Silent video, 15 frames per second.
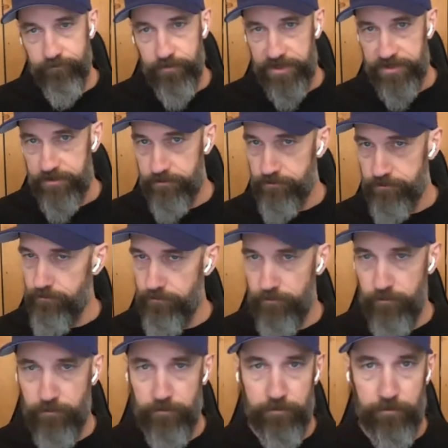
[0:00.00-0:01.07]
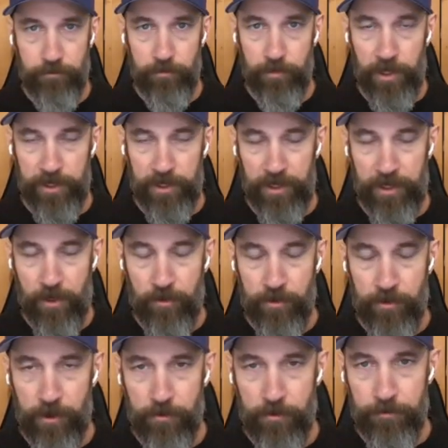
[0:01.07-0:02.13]
That's like any other
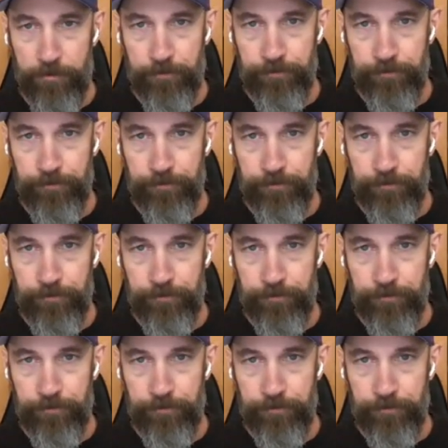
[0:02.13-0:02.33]
year.